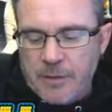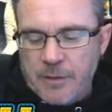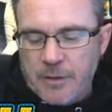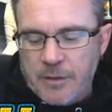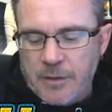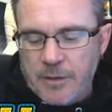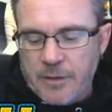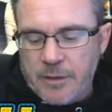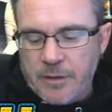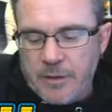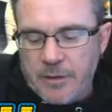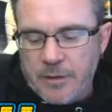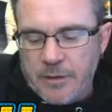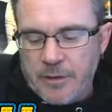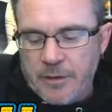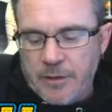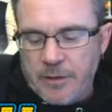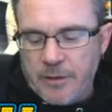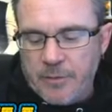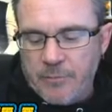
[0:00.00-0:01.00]

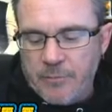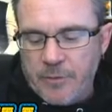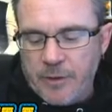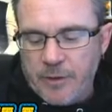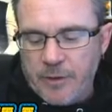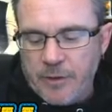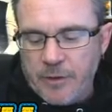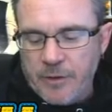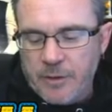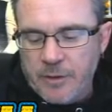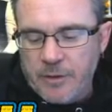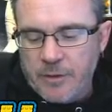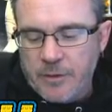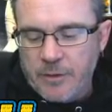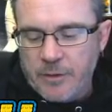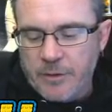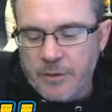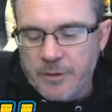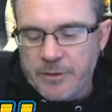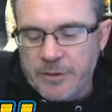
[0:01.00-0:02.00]
Um,
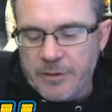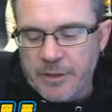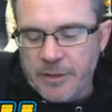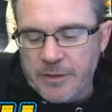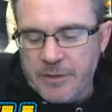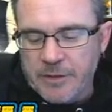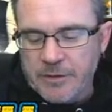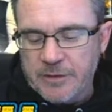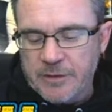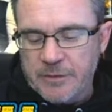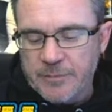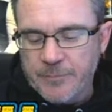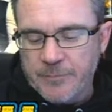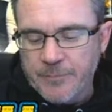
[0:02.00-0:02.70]
here she is.